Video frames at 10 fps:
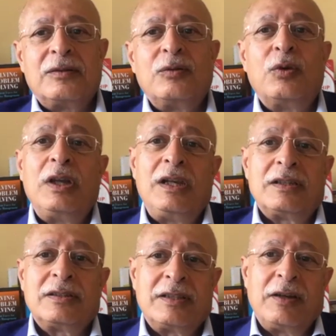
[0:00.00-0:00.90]
Well,
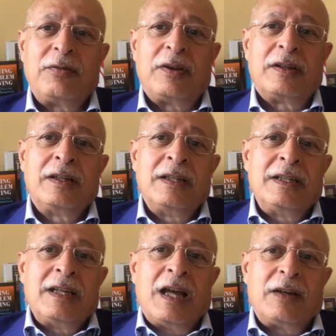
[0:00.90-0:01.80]
Stefan,
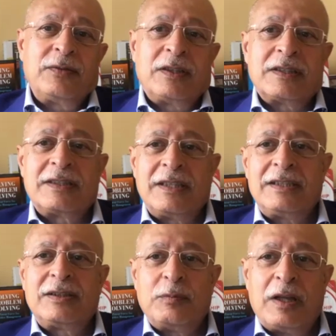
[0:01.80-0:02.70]
after
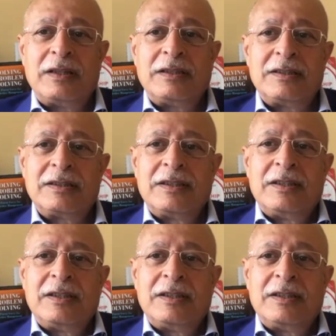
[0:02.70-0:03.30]
6 months,